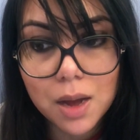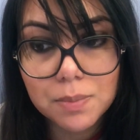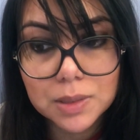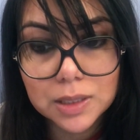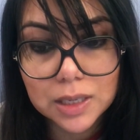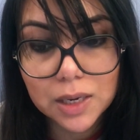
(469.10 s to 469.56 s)

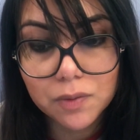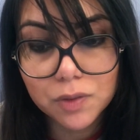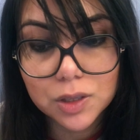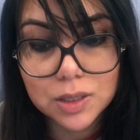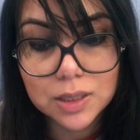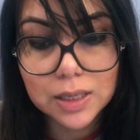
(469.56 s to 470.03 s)
studying
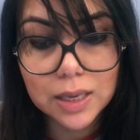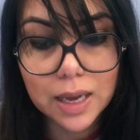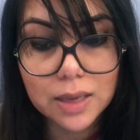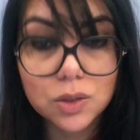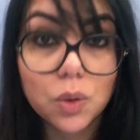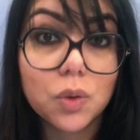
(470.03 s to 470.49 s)
for the
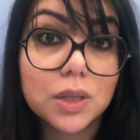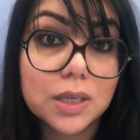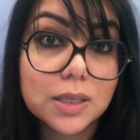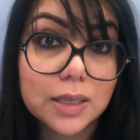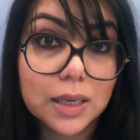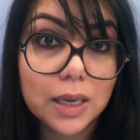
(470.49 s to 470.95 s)
CS or the
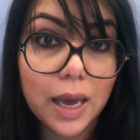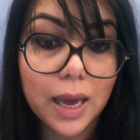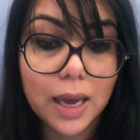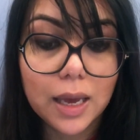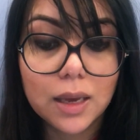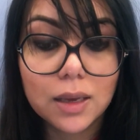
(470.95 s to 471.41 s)

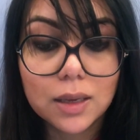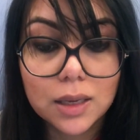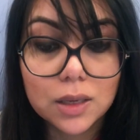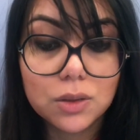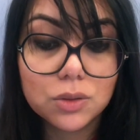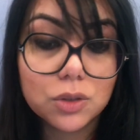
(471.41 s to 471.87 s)
CK,
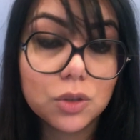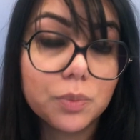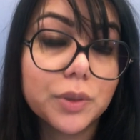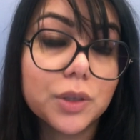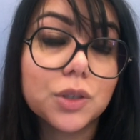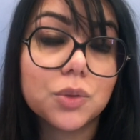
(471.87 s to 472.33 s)
kill 2
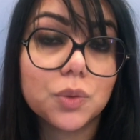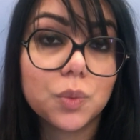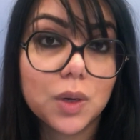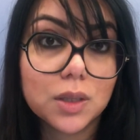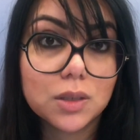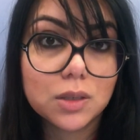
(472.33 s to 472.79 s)
birds with
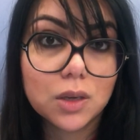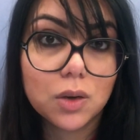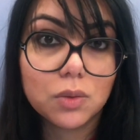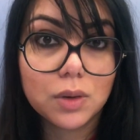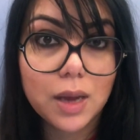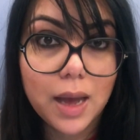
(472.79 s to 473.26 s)
1
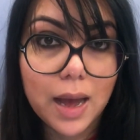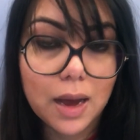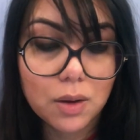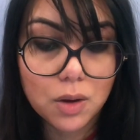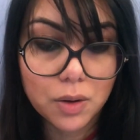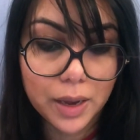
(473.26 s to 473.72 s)
stone.
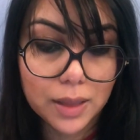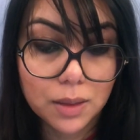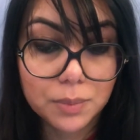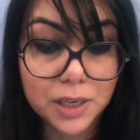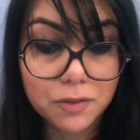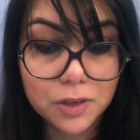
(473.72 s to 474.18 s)
How? Okay,
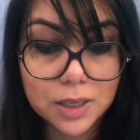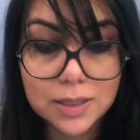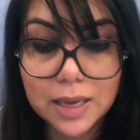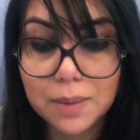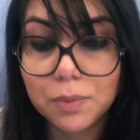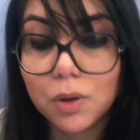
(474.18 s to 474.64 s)
let me give you an
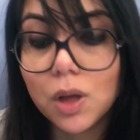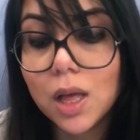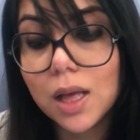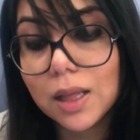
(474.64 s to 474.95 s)
example.